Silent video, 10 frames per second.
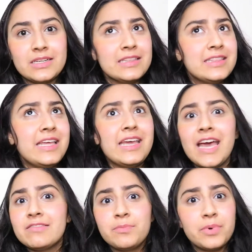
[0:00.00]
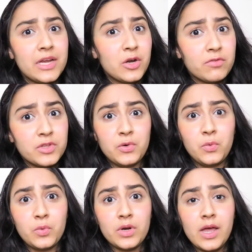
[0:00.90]
They have a brain of their
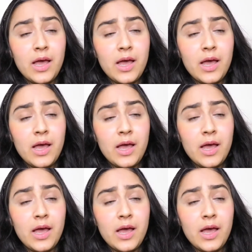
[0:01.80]
own.